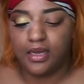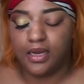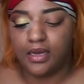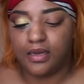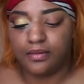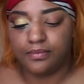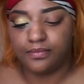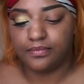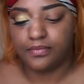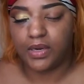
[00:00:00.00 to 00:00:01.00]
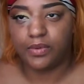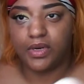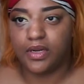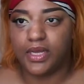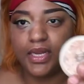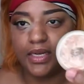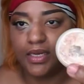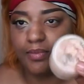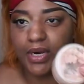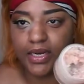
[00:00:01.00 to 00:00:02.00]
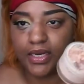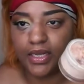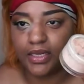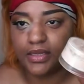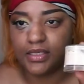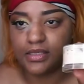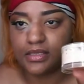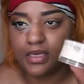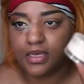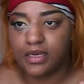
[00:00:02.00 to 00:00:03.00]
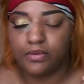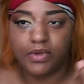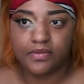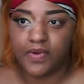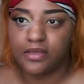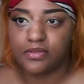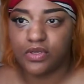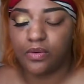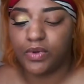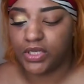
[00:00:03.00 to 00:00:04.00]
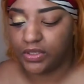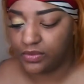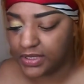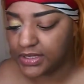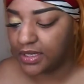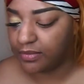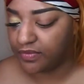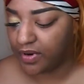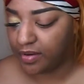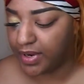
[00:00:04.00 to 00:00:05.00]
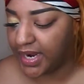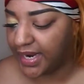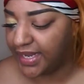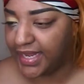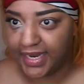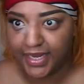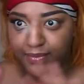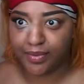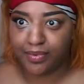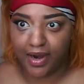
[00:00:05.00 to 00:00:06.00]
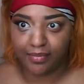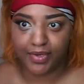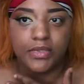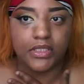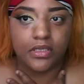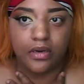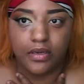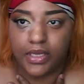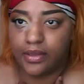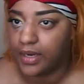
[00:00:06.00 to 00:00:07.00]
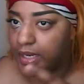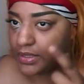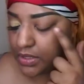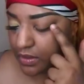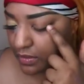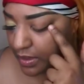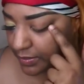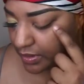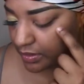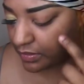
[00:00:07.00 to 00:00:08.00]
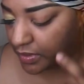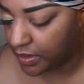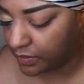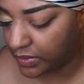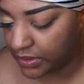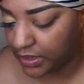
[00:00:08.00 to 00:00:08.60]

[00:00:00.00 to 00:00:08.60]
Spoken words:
I went on ahead and depotted it in this, and it works fine. So I want to use this up before I buy any more primers. Get started on the other eye. So I'm gonna go in with